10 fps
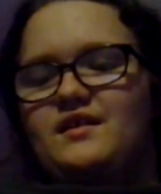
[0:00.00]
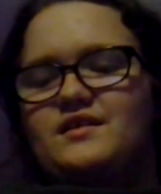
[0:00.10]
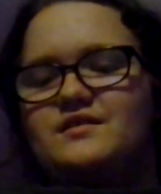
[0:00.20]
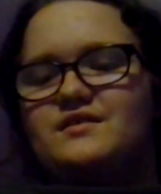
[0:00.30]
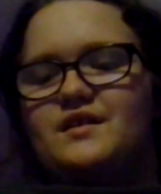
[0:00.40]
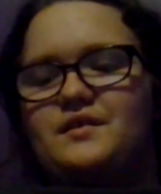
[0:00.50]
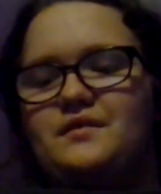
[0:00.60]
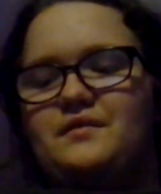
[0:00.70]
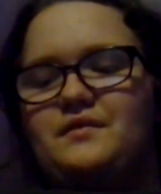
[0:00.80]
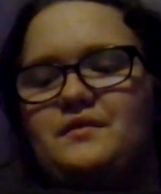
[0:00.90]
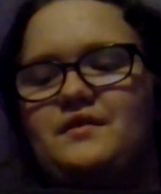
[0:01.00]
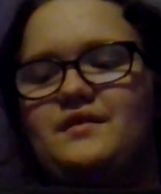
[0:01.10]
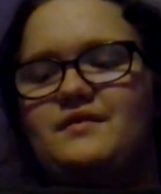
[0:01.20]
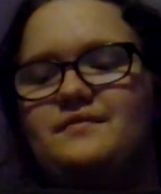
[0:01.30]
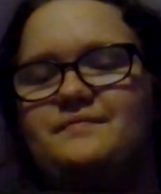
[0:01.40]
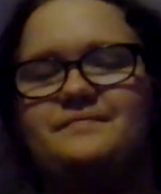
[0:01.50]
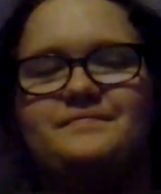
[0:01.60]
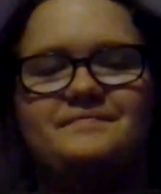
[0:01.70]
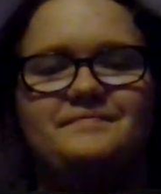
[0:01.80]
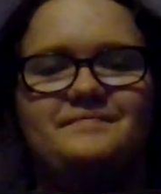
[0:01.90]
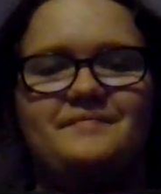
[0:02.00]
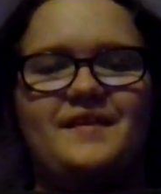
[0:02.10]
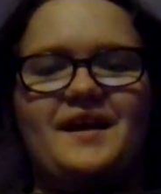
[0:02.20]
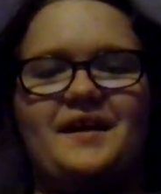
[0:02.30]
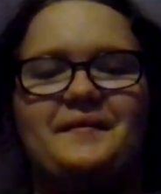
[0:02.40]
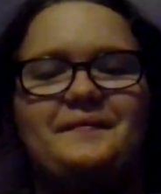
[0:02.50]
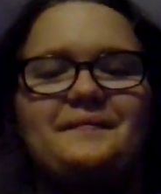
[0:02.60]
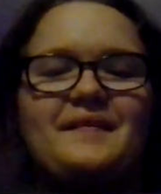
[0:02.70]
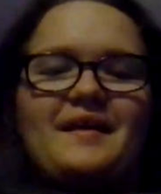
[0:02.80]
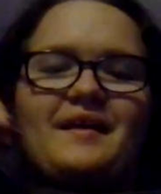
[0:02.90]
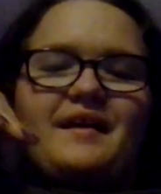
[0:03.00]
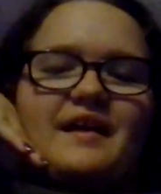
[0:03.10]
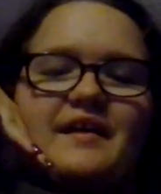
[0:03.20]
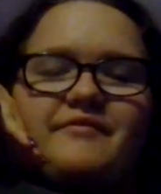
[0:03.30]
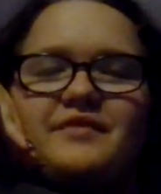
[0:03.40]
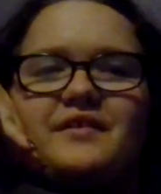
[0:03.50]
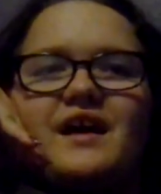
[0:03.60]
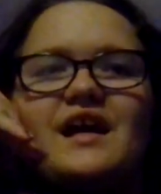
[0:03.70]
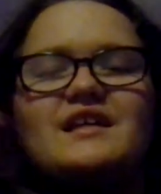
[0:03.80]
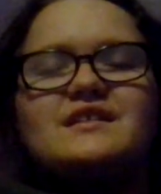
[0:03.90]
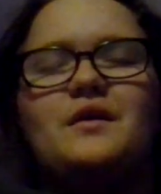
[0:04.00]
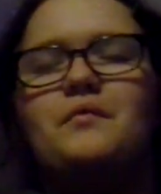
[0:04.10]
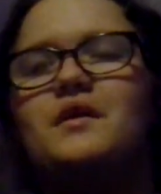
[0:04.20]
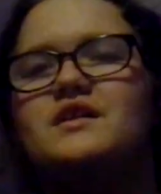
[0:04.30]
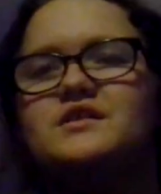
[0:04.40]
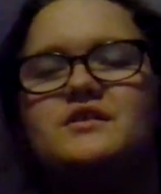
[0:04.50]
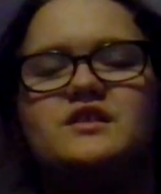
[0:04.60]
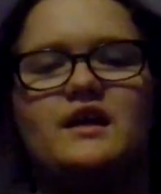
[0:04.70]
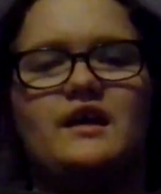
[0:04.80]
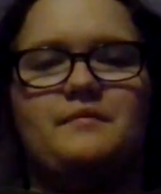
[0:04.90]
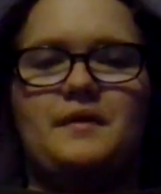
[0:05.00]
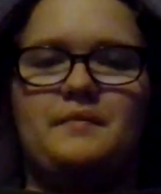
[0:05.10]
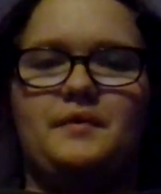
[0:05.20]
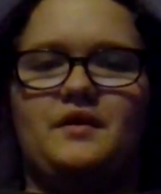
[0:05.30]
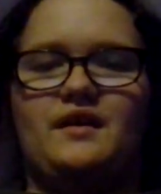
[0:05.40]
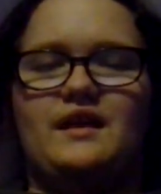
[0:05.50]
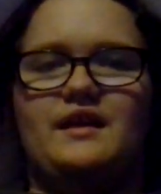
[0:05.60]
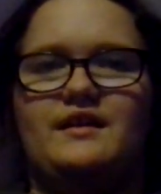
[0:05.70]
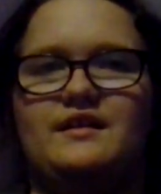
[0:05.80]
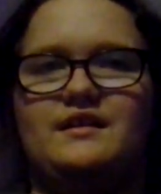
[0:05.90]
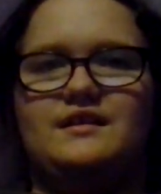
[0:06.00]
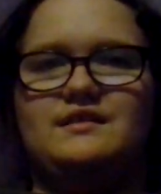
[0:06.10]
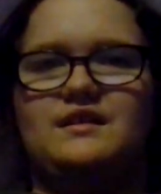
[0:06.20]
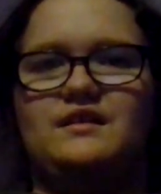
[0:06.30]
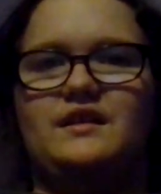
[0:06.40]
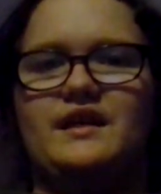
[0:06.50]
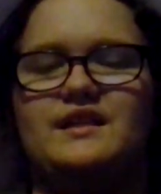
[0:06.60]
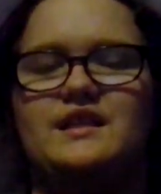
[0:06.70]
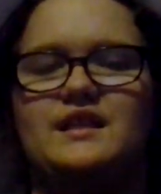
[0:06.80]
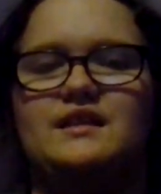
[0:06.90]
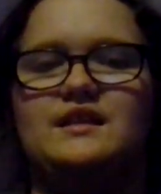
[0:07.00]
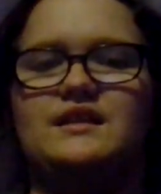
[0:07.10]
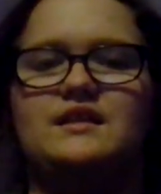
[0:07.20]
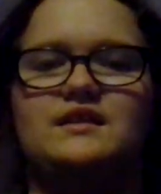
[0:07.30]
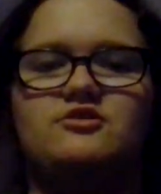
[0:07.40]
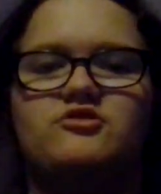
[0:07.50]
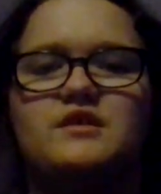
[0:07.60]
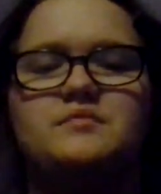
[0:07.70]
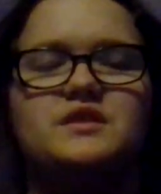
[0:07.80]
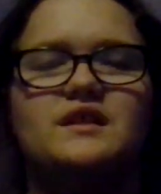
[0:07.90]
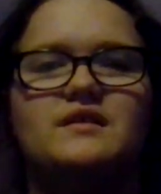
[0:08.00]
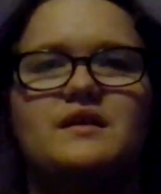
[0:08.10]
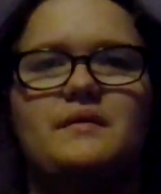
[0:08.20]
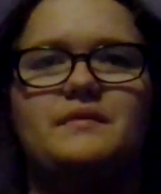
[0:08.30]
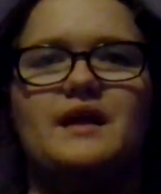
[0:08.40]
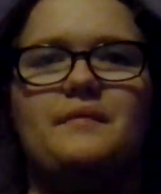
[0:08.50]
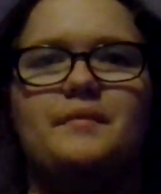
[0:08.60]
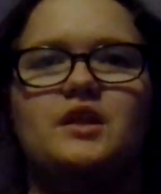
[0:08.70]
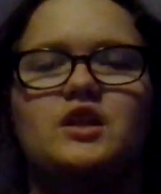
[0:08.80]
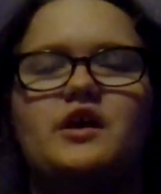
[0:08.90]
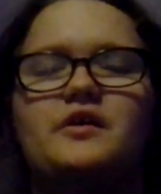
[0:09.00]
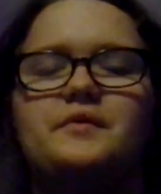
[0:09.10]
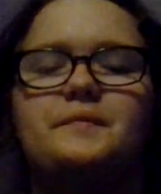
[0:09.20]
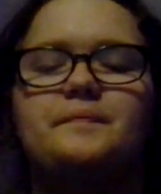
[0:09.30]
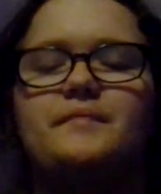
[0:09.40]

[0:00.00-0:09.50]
So, yeah. If you guys want to check out my book, it is linked in the description down below.